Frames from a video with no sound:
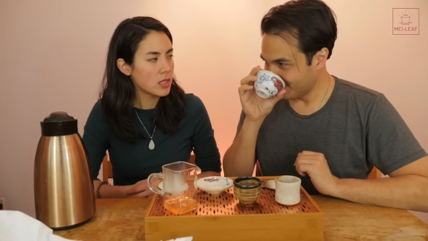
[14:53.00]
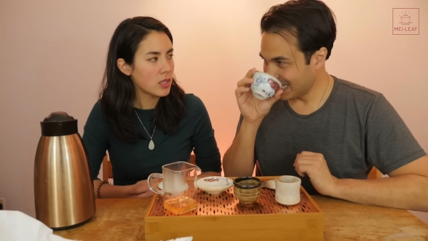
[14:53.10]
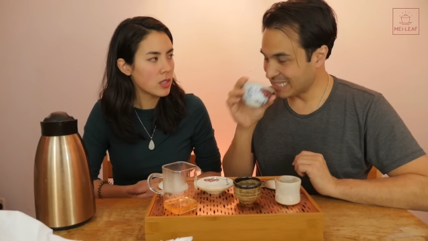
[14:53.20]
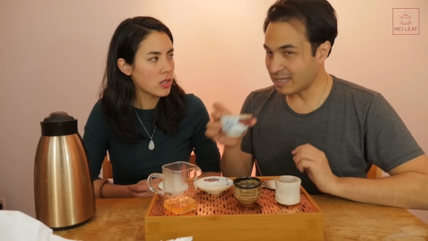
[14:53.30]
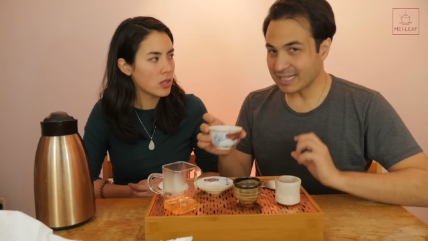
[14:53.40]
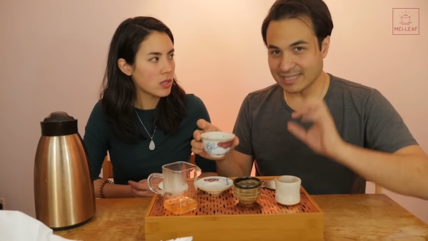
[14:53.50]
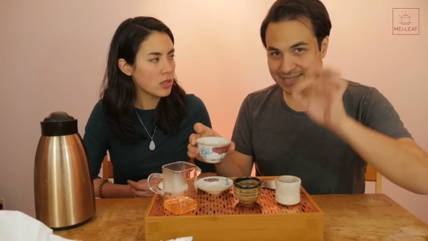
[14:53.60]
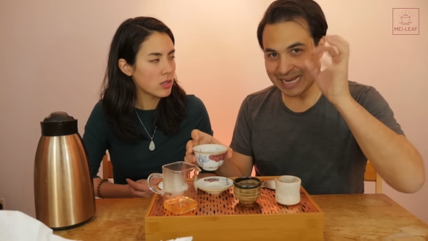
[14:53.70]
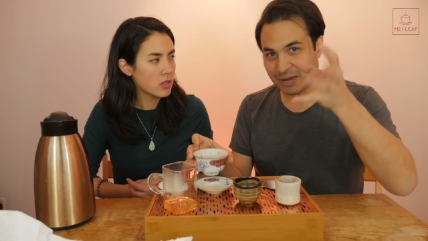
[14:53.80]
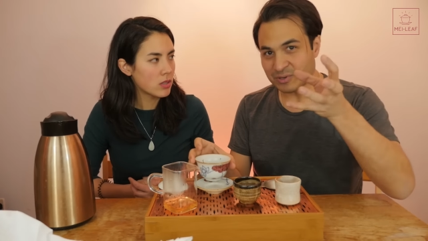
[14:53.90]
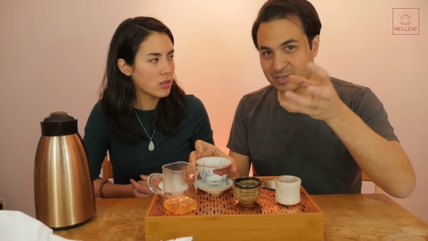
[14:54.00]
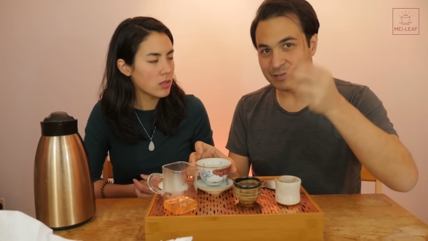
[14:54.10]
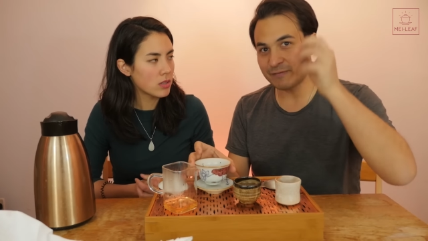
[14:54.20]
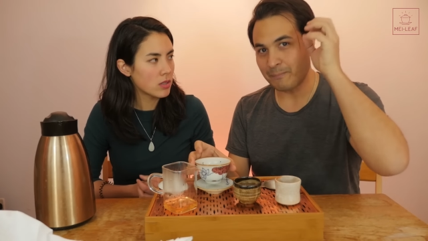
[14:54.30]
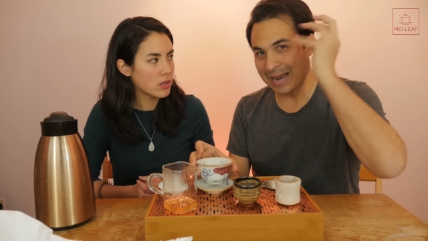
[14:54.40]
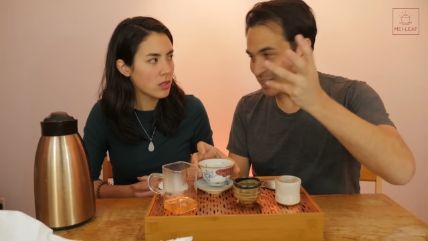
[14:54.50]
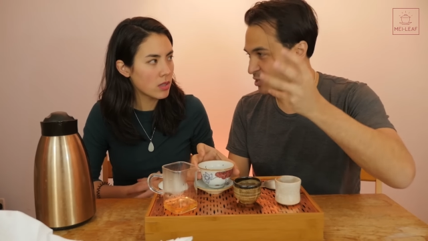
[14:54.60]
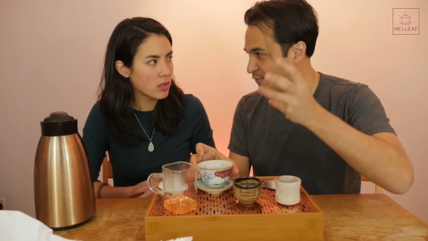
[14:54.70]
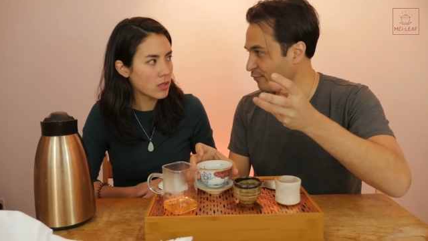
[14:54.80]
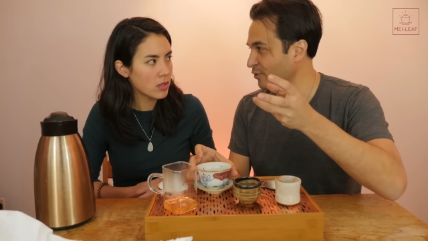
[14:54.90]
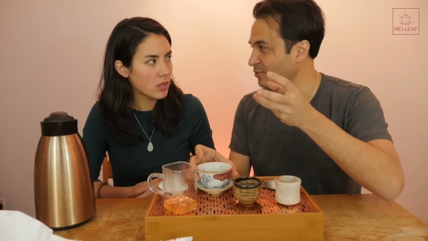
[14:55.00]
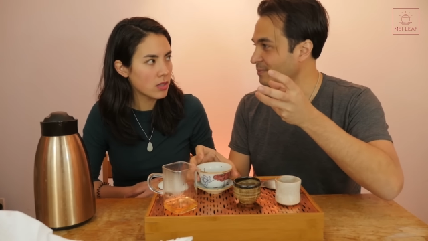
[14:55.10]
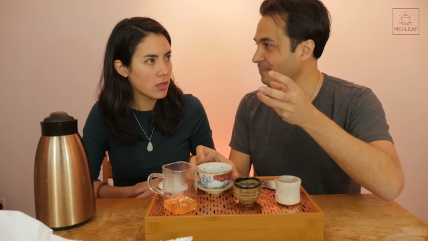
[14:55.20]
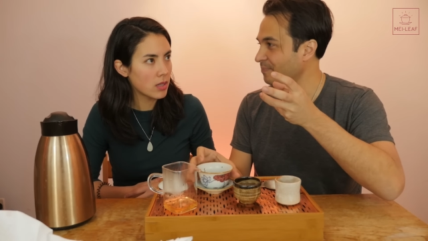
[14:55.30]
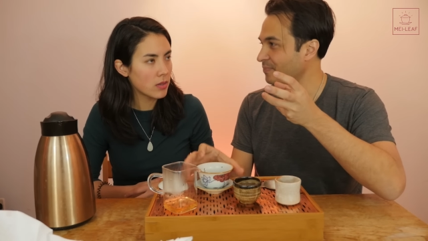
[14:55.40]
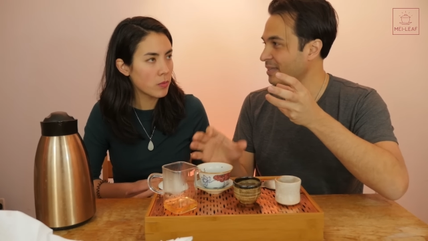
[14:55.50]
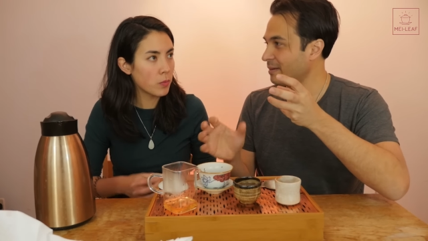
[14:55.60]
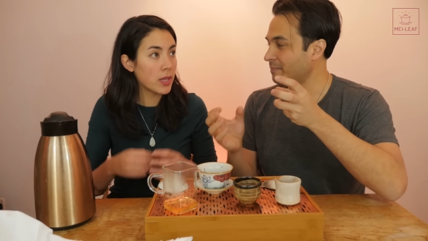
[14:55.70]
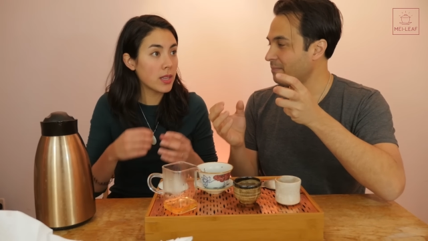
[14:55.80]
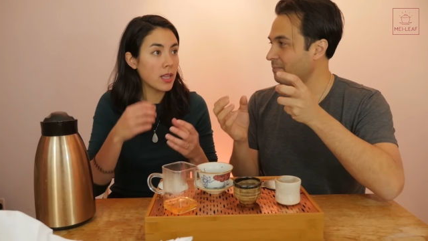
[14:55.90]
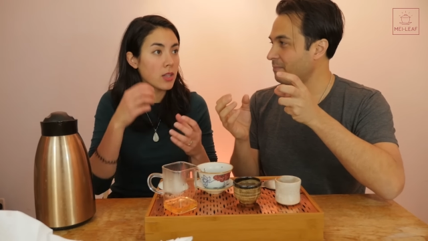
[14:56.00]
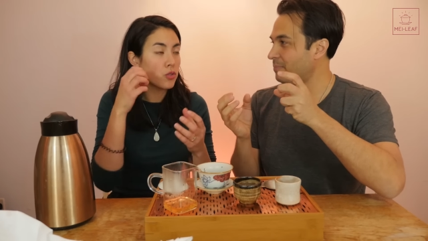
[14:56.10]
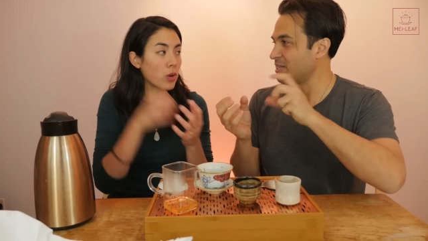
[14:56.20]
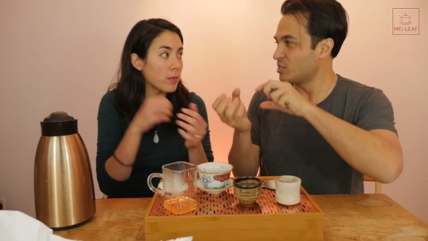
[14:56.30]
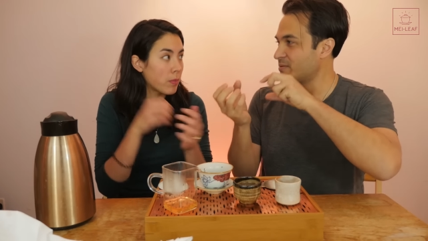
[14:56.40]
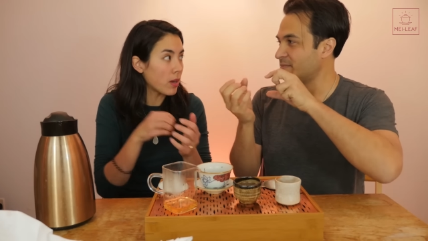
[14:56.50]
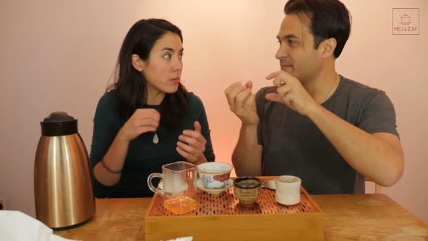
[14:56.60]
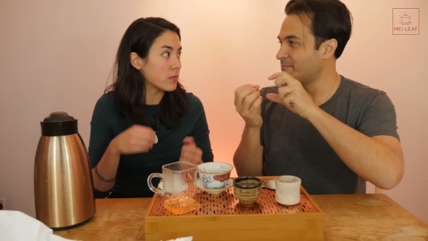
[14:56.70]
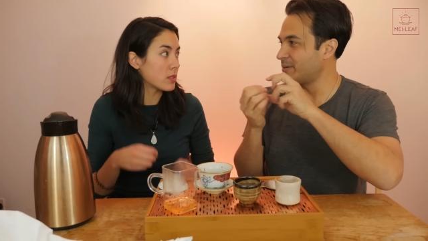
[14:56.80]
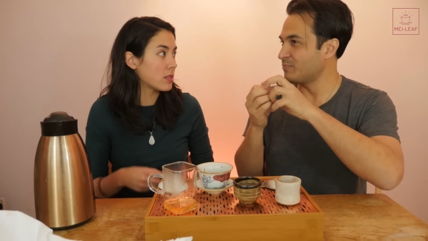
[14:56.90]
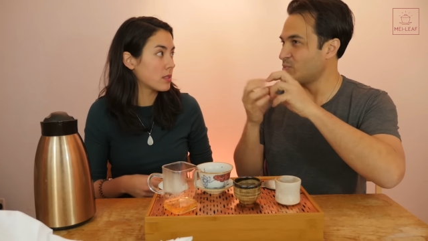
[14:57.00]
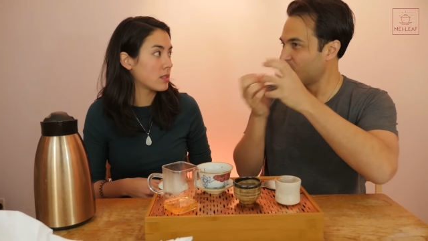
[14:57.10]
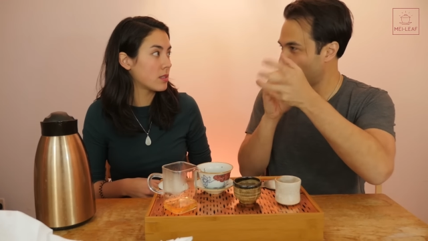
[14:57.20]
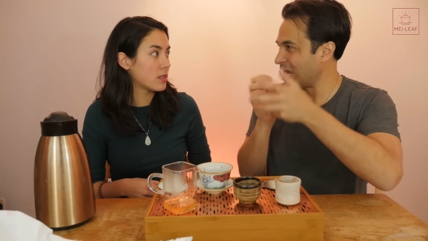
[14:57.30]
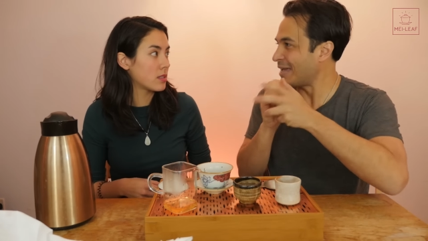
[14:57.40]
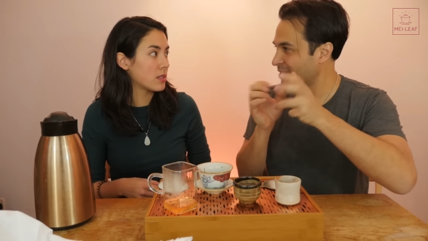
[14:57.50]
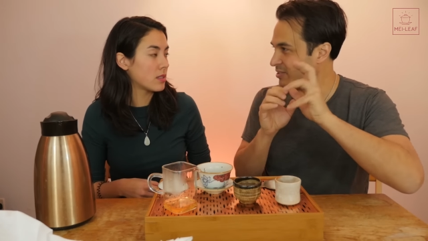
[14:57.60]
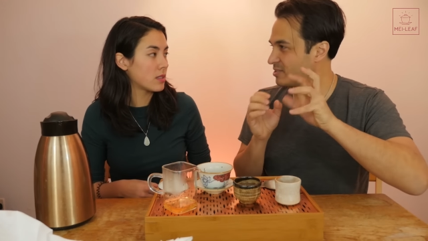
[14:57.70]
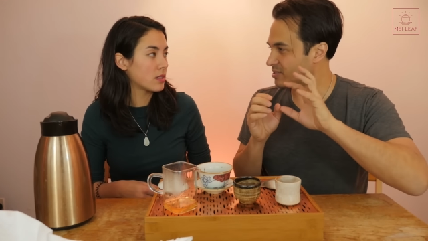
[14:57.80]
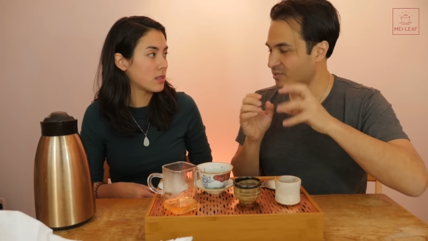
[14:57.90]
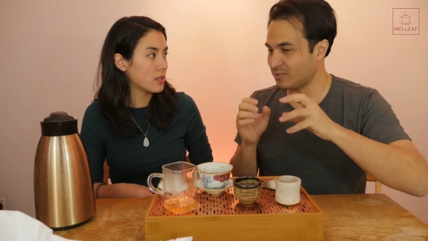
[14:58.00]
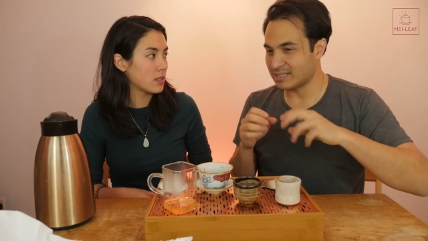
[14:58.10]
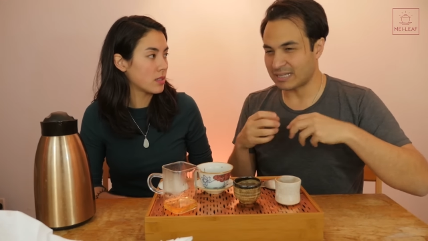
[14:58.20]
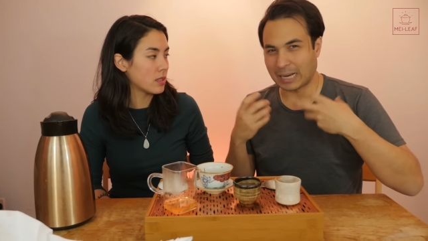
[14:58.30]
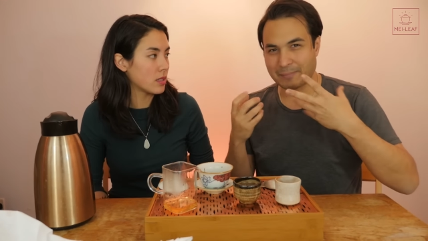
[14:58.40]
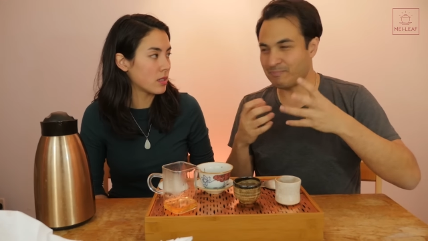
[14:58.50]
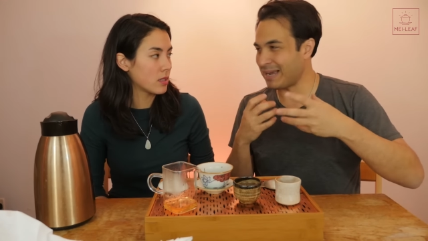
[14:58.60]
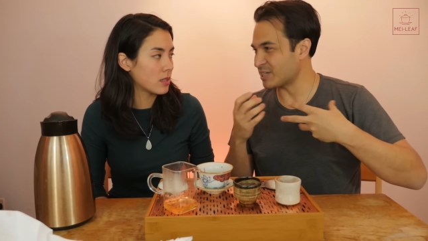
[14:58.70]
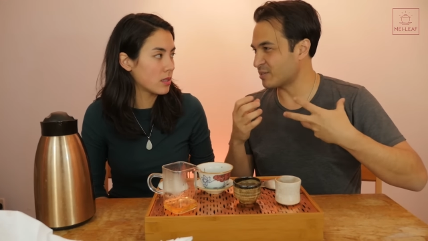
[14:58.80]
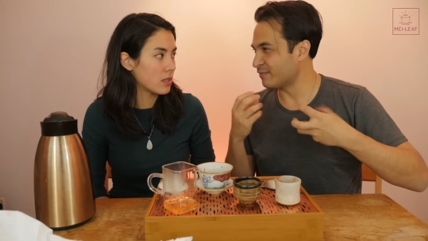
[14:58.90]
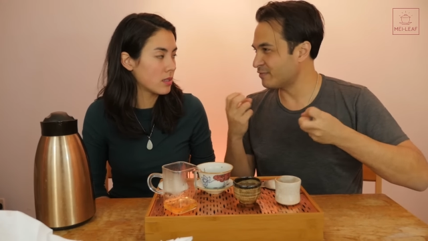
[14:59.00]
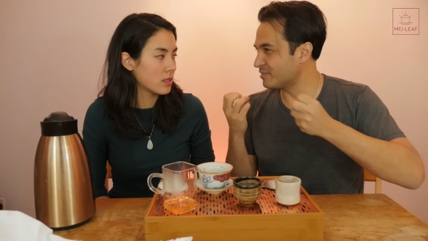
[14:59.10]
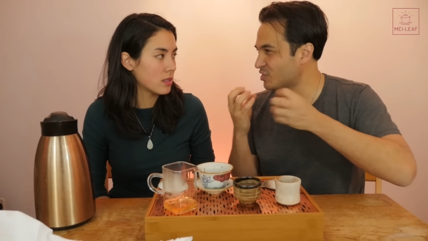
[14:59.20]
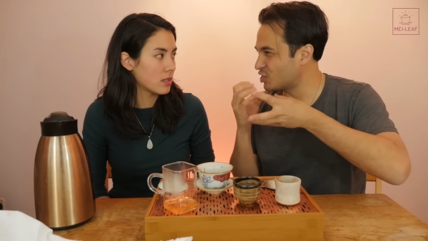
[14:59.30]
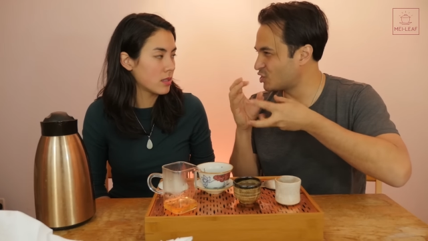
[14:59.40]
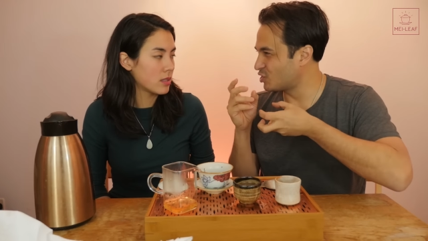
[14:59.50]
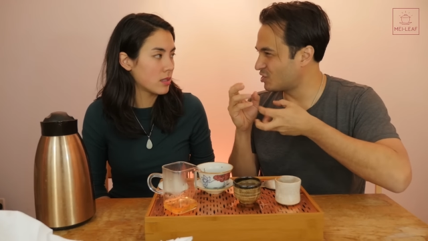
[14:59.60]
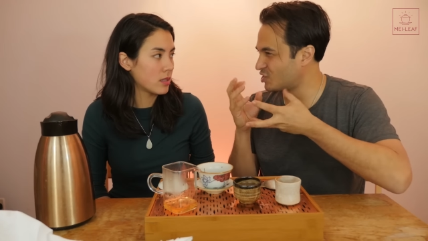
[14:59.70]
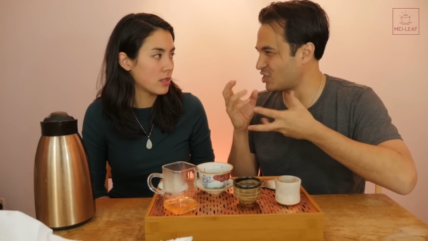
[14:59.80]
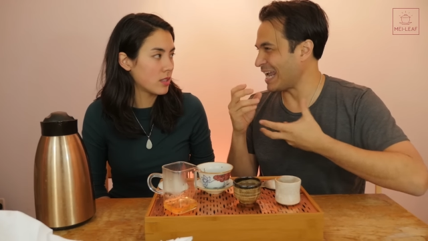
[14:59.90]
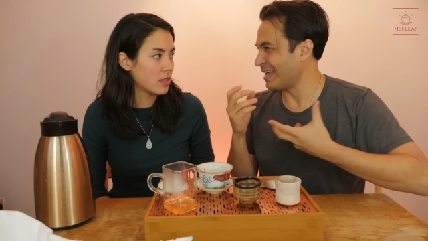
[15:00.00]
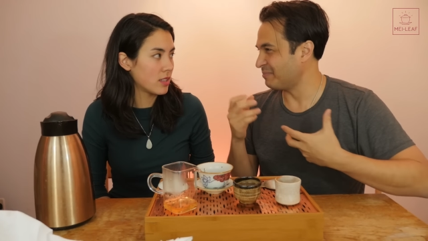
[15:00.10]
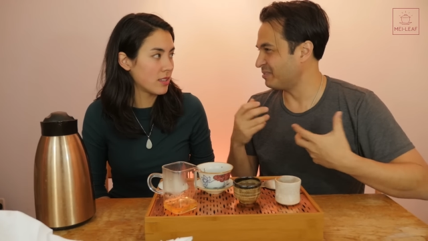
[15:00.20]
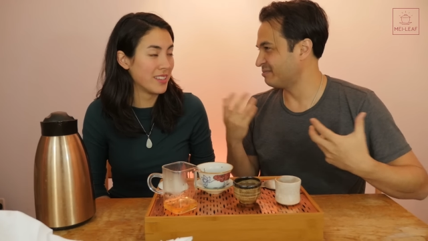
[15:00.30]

Speaker 1: it's like the sourness of a passion fruit with but, dried plums, but with jamminess to it. It's like yeah. a passion fruit jam.